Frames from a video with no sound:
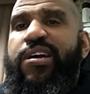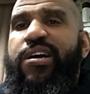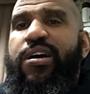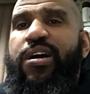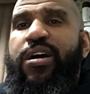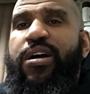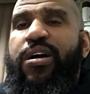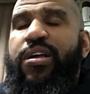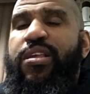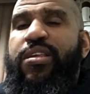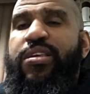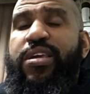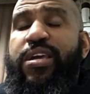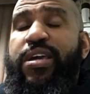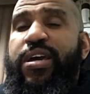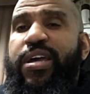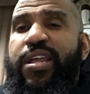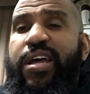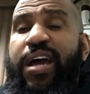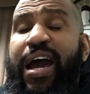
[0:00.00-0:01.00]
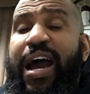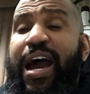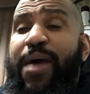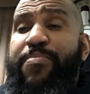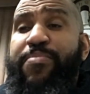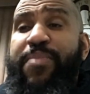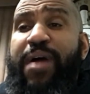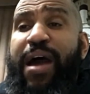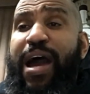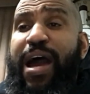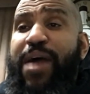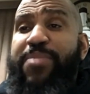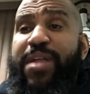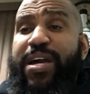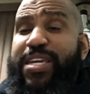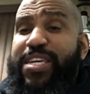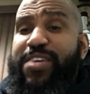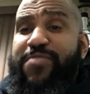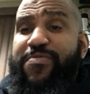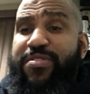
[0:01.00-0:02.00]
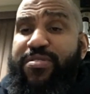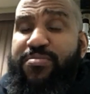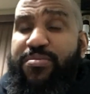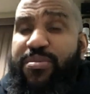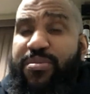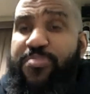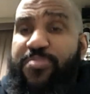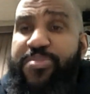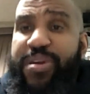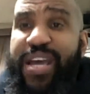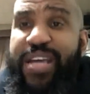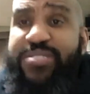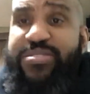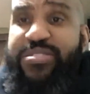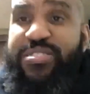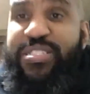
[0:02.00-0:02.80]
yeah, I'm not giving him a pass